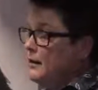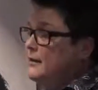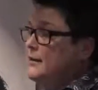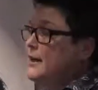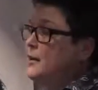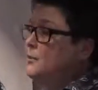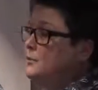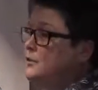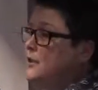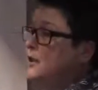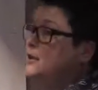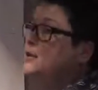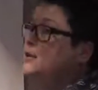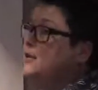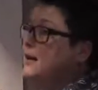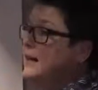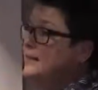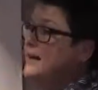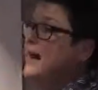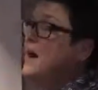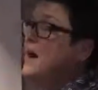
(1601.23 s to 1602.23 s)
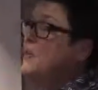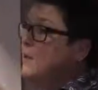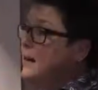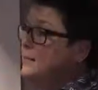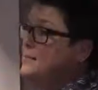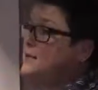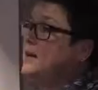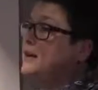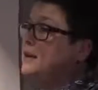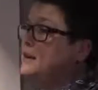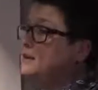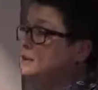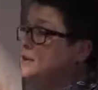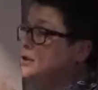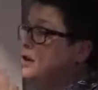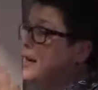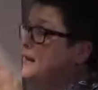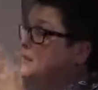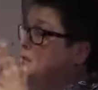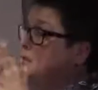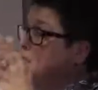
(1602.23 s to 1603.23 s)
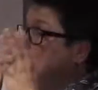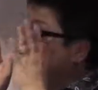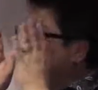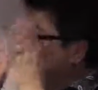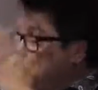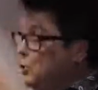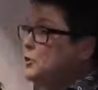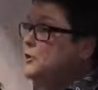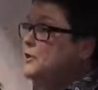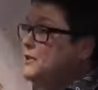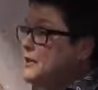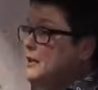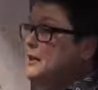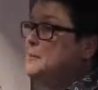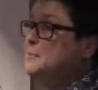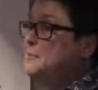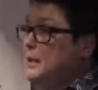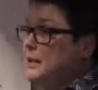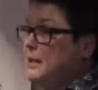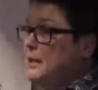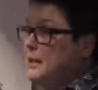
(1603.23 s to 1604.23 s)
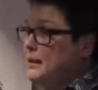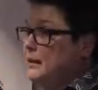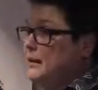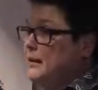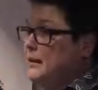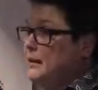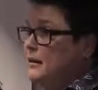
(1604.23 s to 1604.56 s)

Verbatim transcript: that will tell you that that website is as secure as it can be.